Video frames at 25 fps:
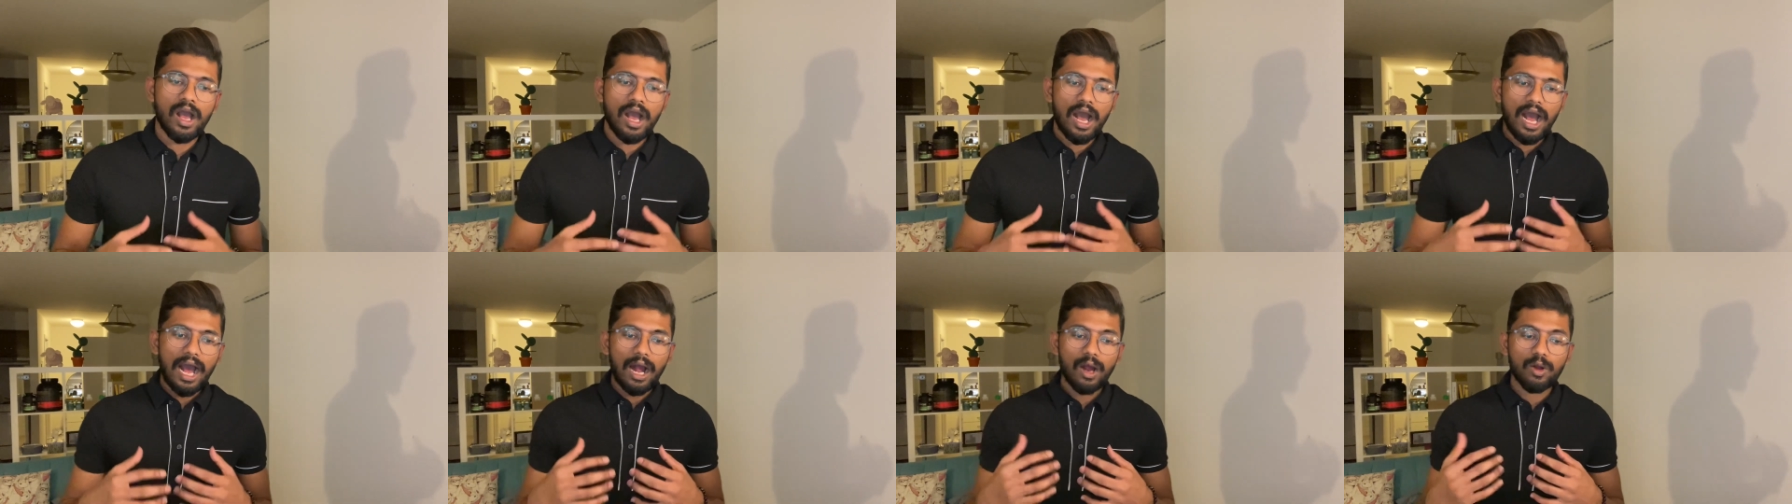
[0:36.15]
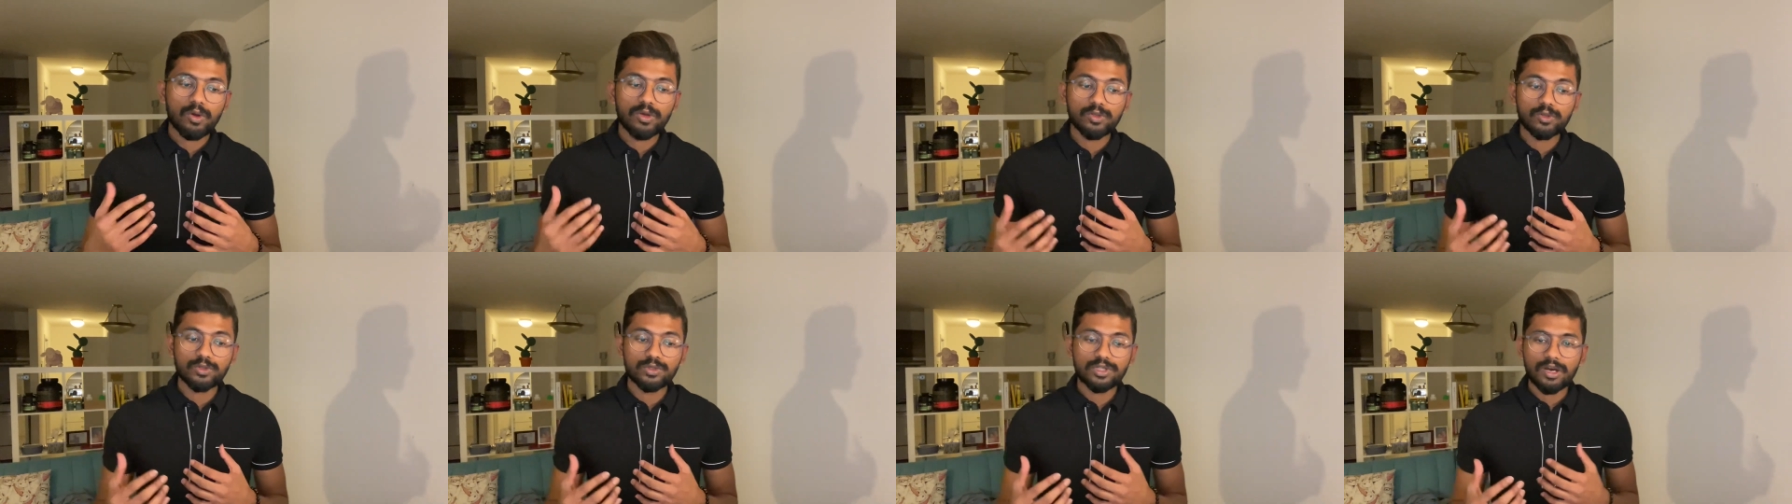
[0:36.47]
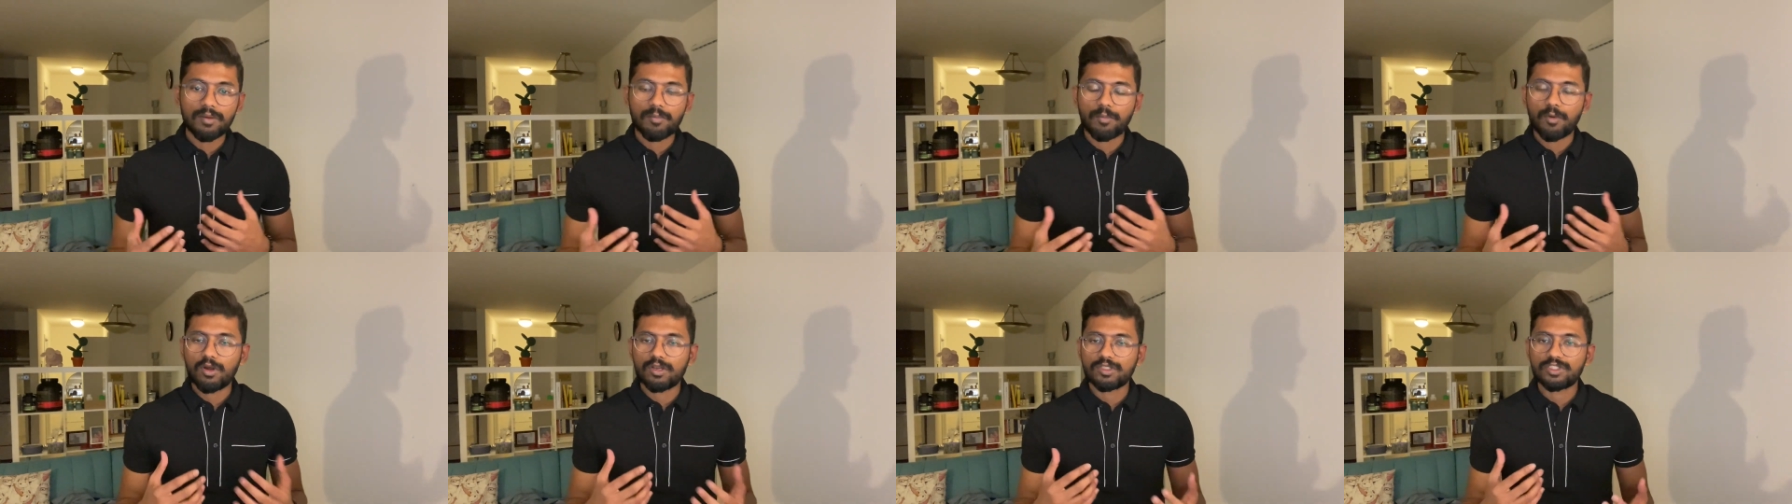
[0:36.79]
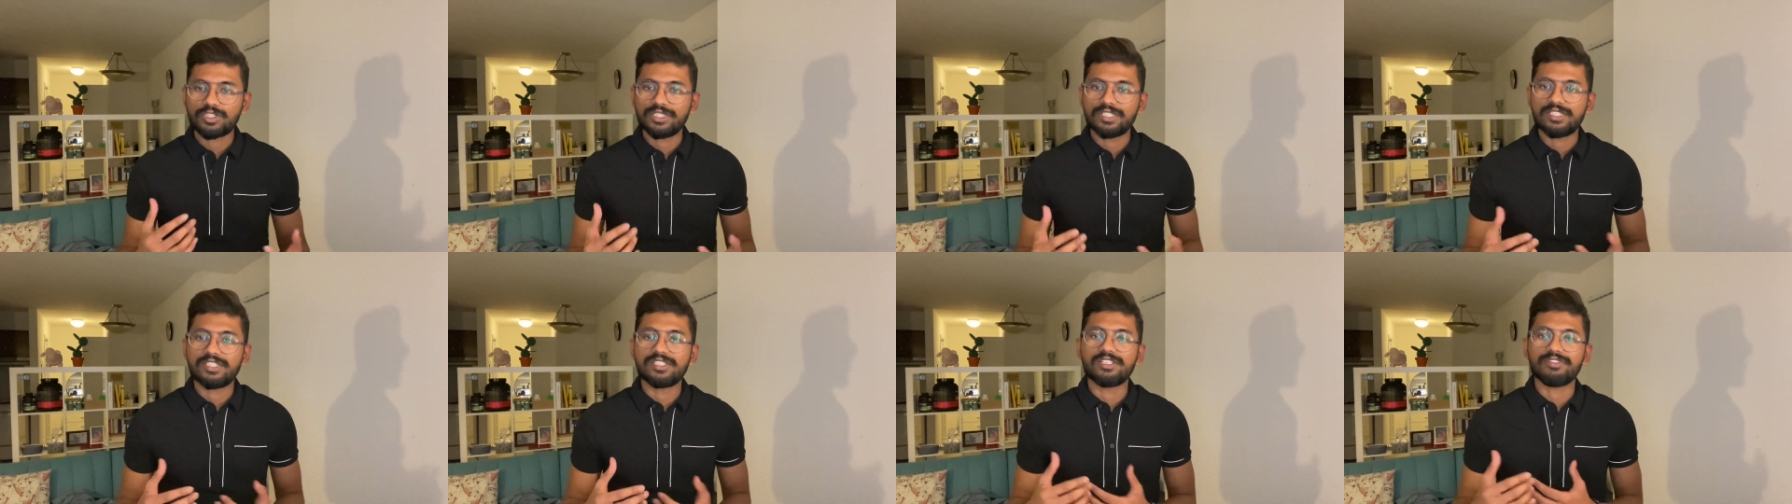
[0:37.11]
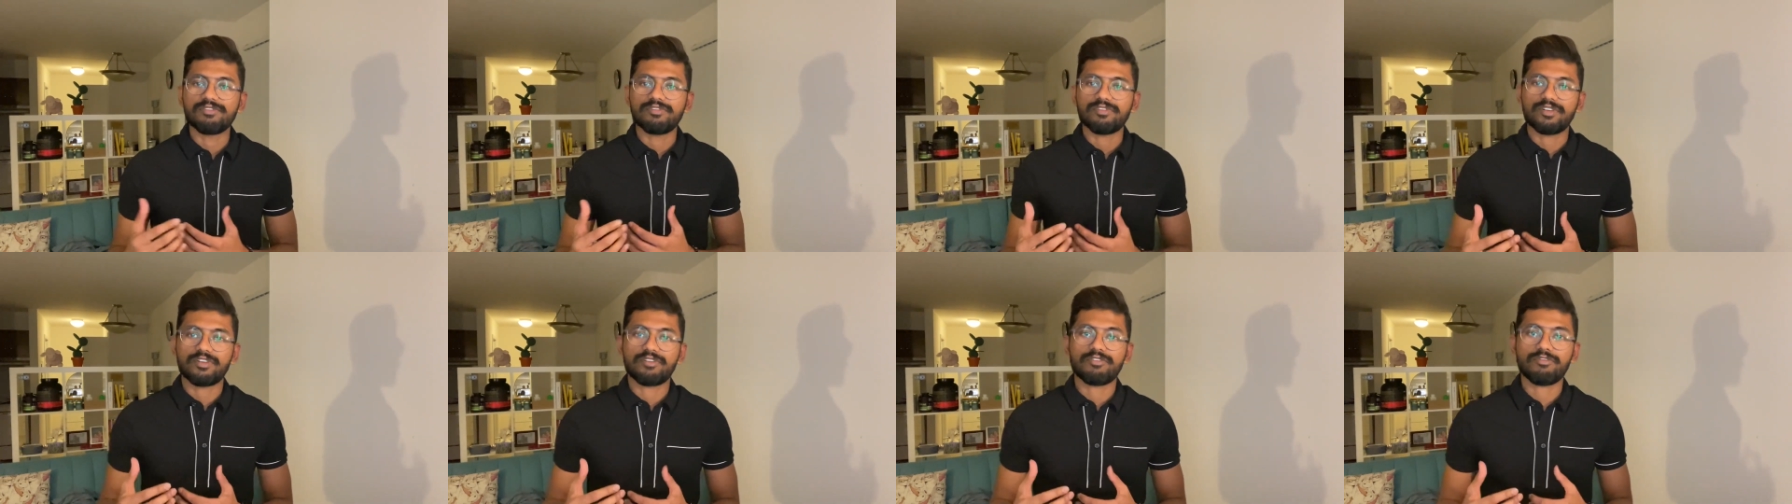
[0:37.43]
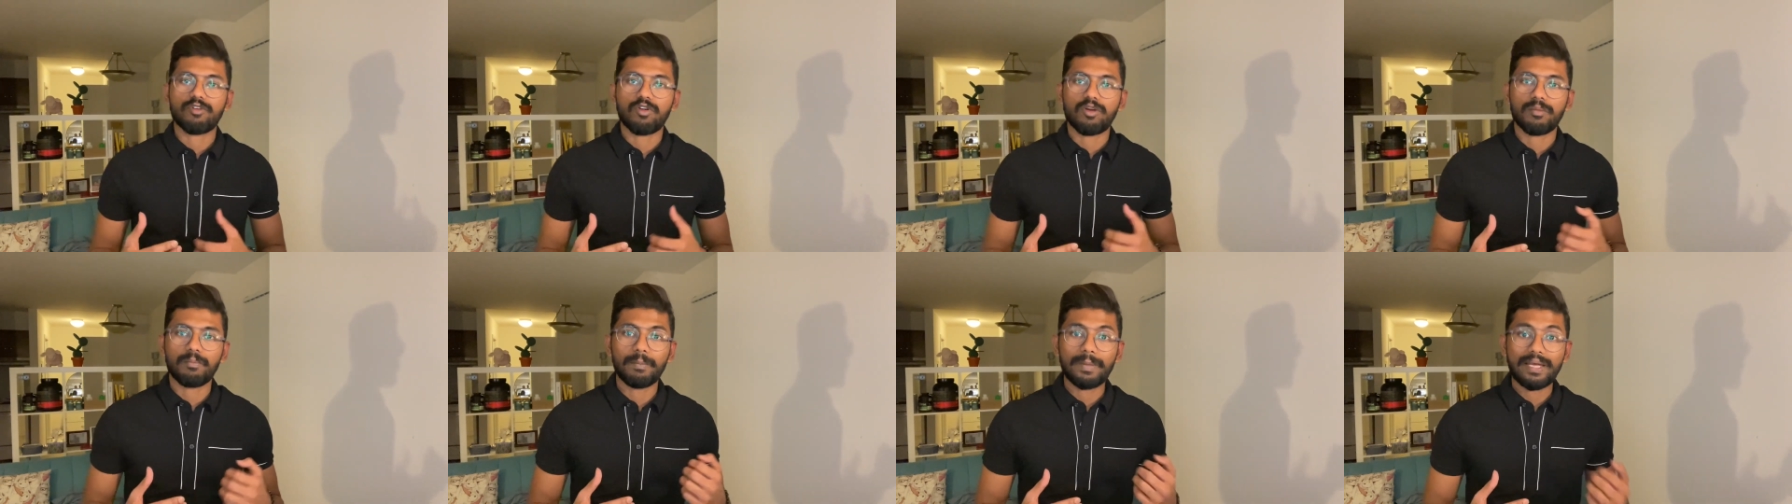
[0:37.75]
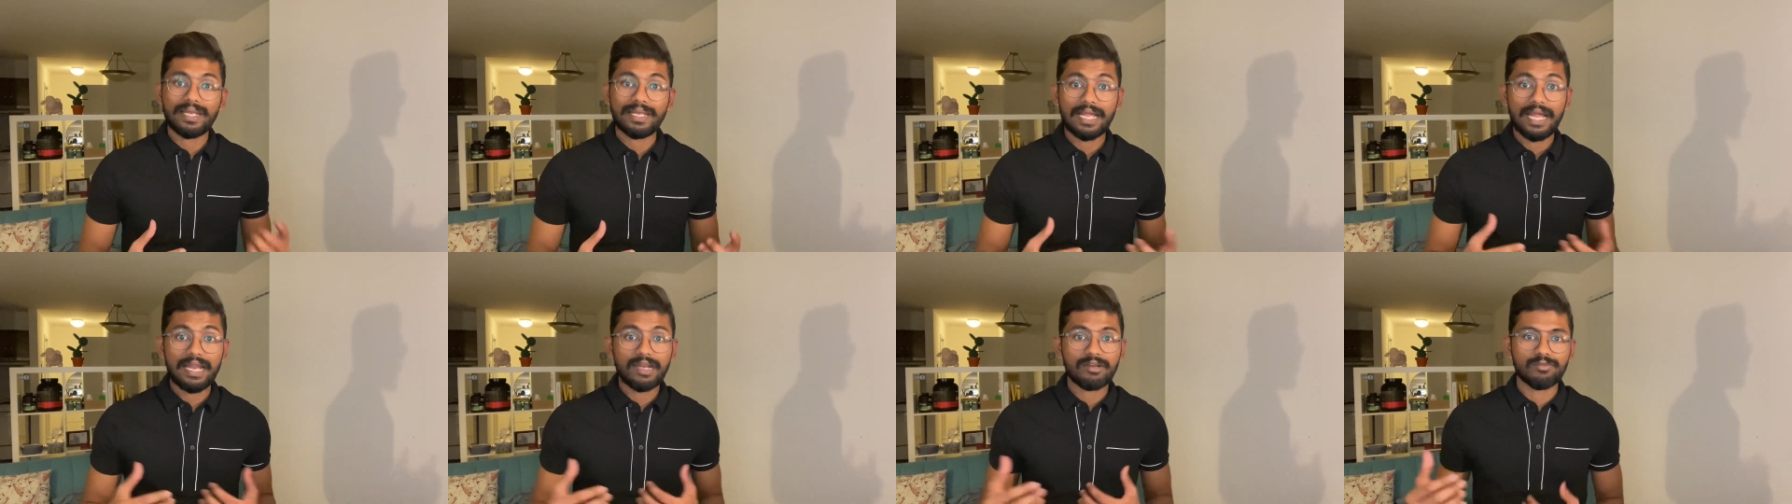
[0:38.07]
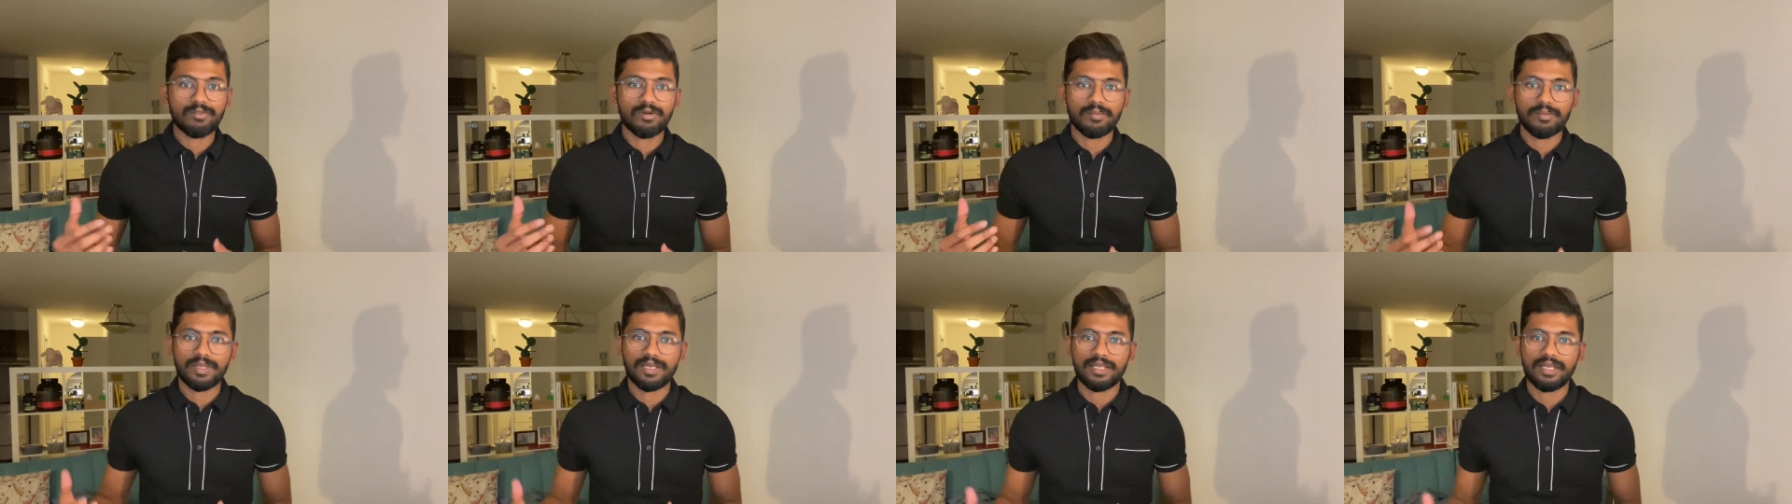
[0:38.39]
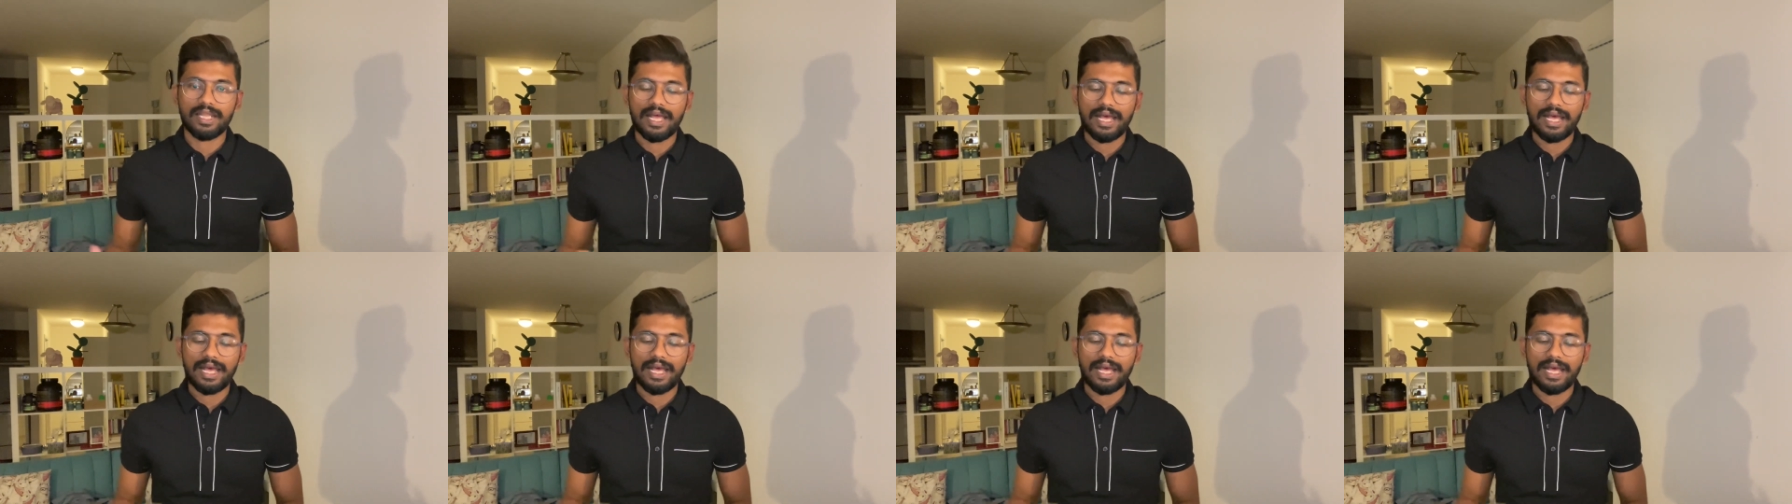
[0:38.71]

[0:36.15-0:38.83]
how do the opportunities differ for men and women?